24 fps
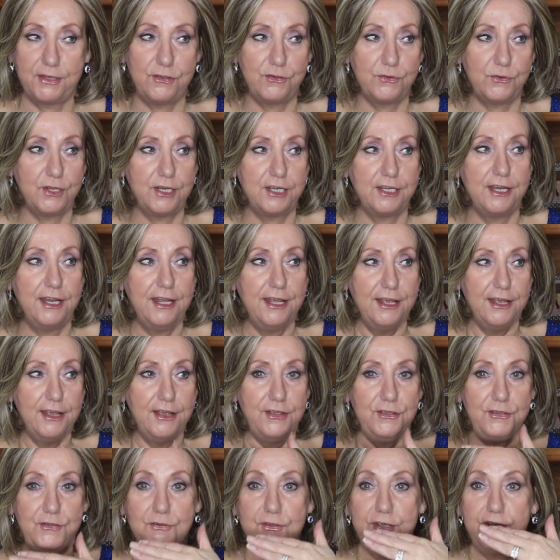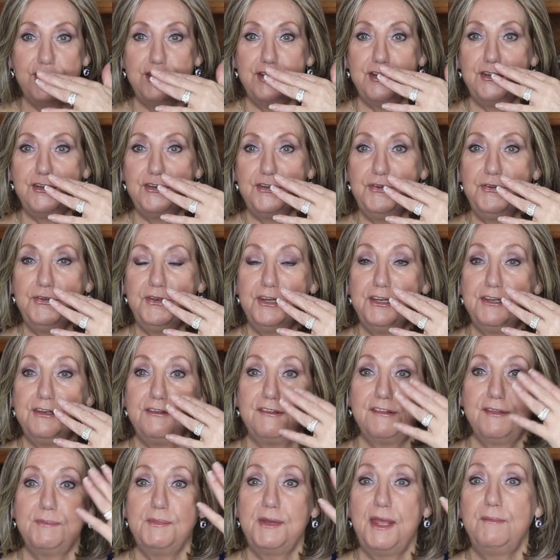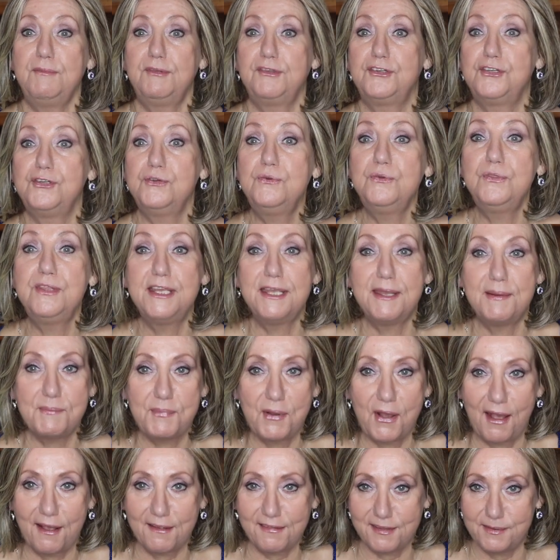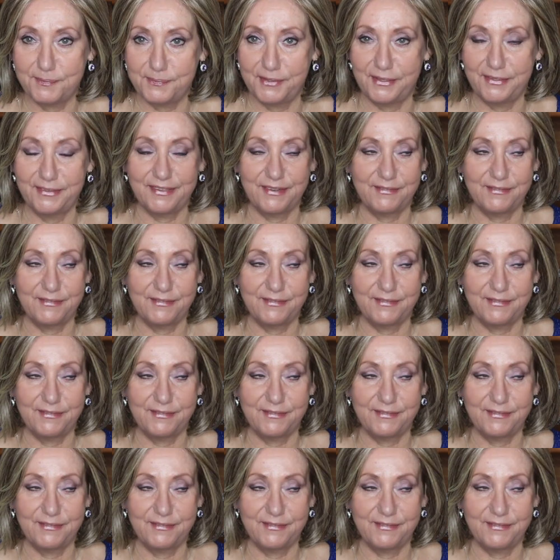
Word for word: You can, you can, you can sometimes do the impossible.